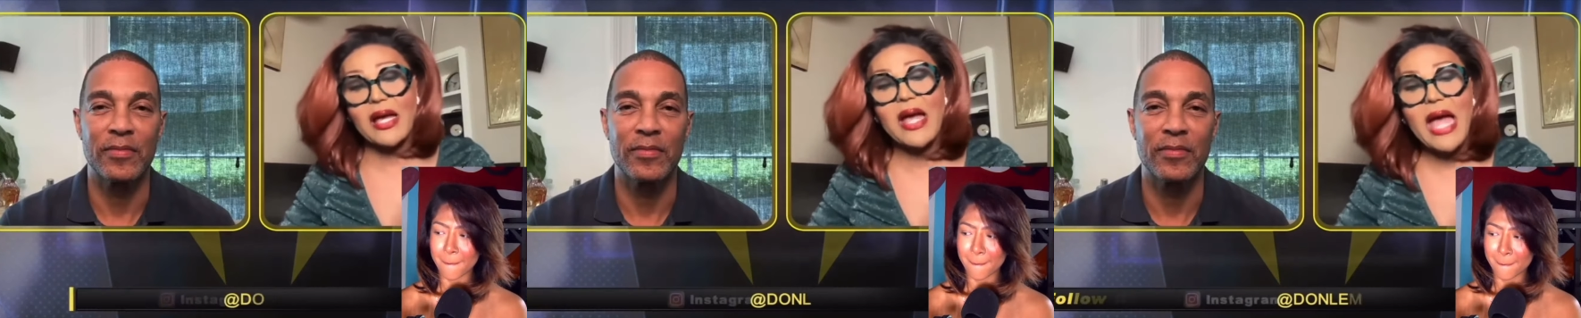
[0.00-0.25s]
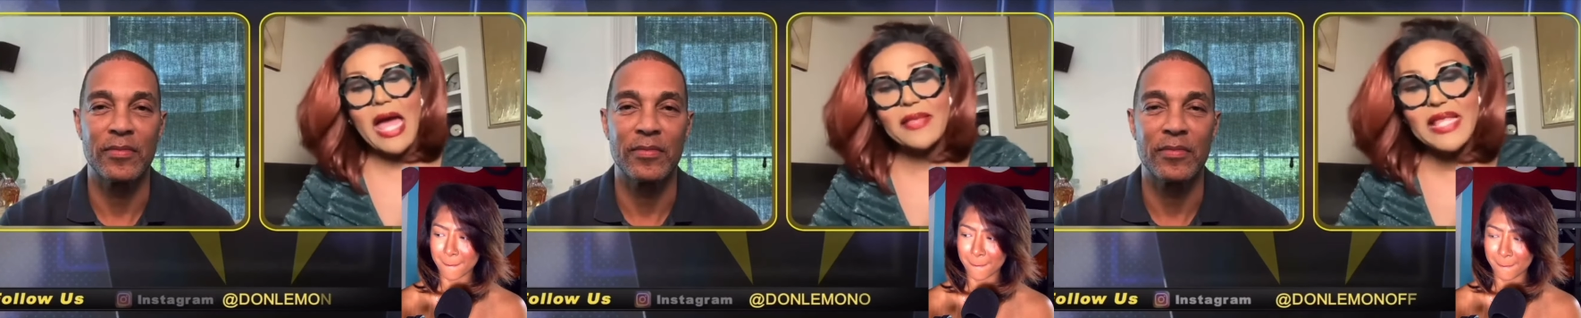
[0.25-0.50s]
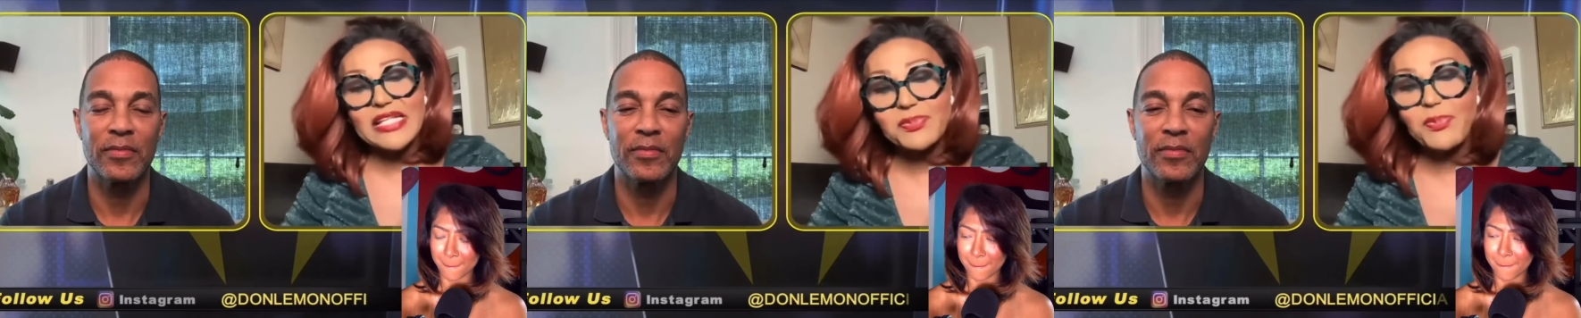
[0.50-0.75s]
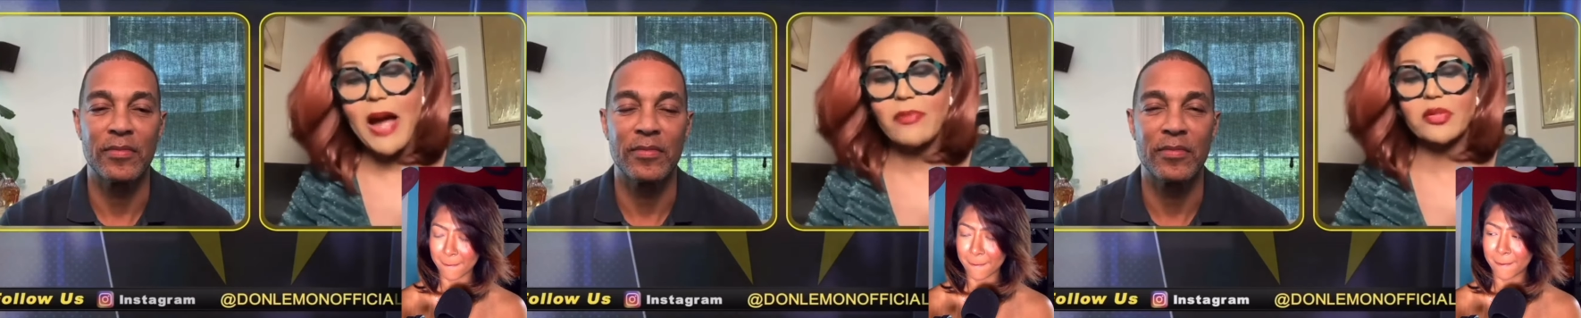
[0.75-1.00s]
Speaker 1: and that's
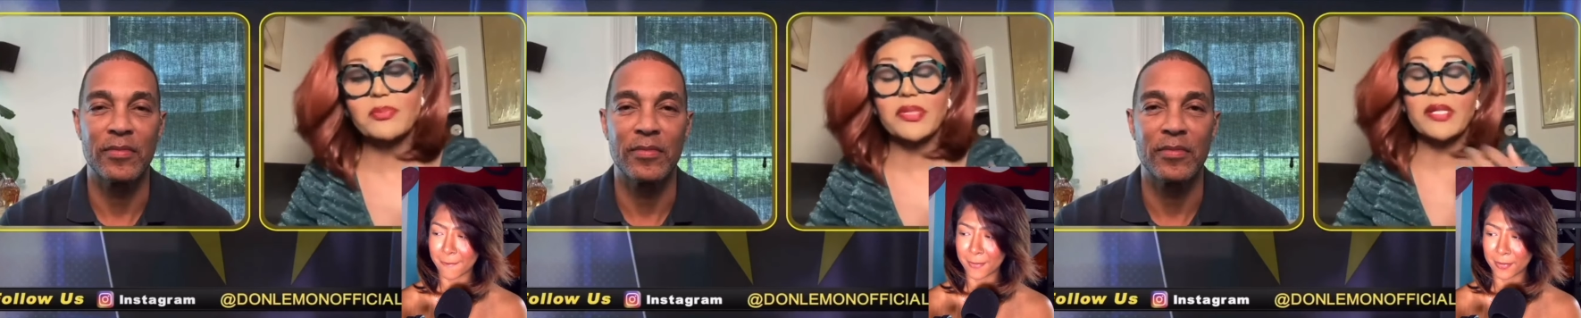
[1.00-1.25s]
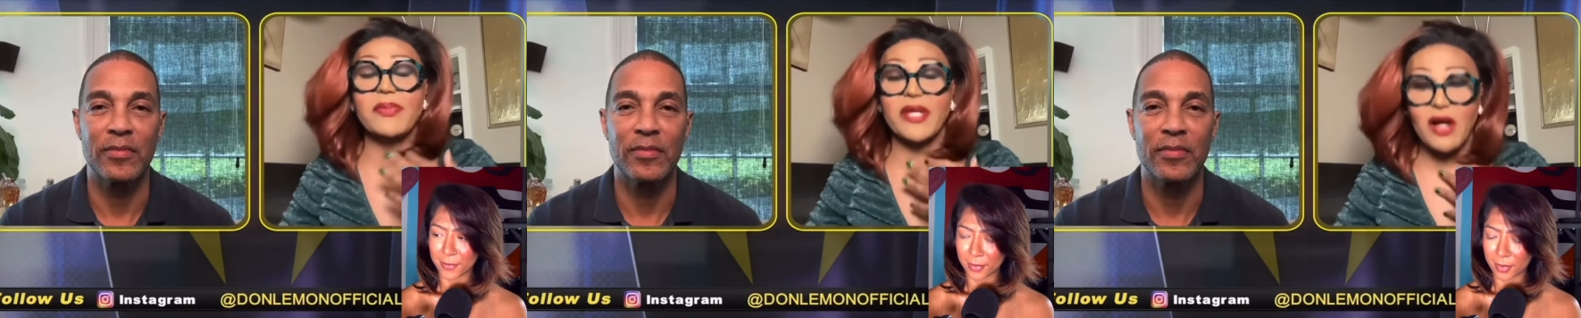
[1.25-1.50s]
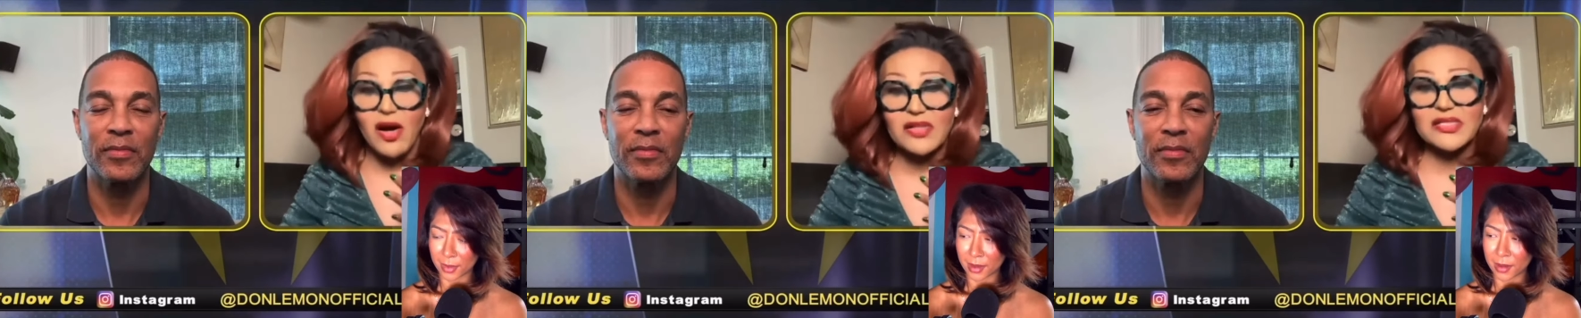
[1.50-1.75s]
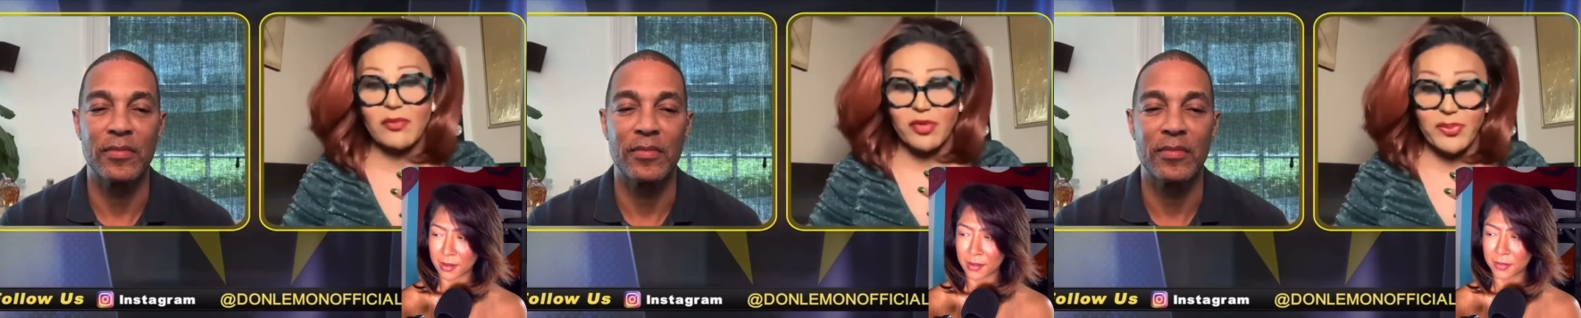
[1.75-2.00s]
probably because
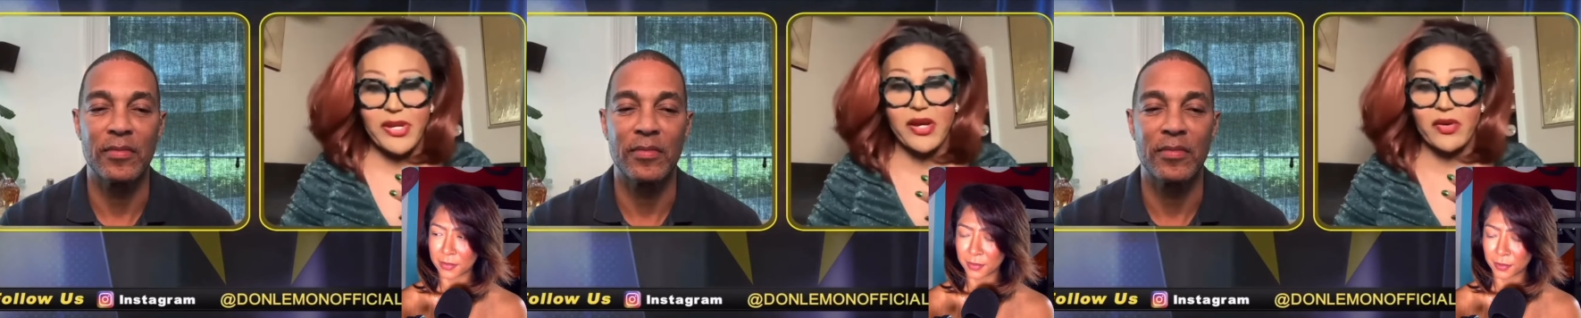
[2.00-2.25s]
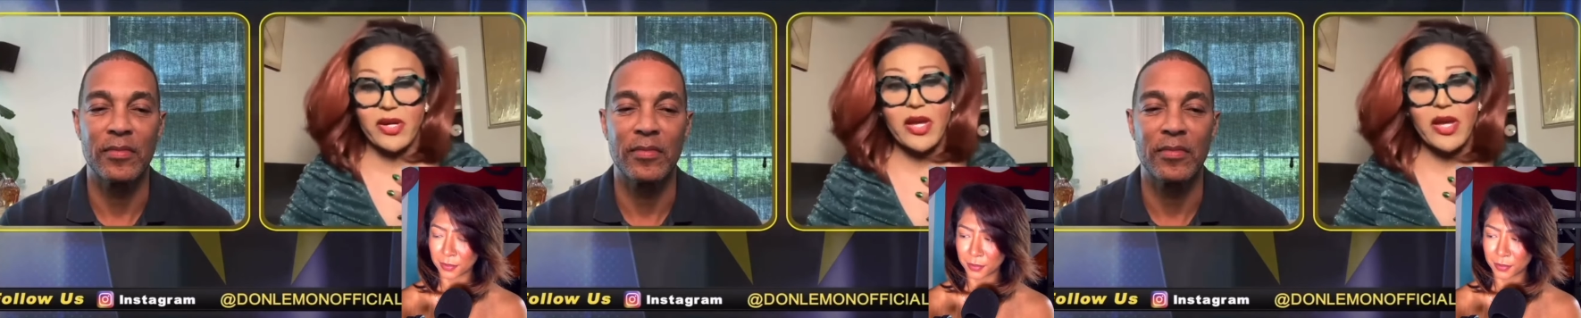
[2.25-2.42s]
I'm a parent.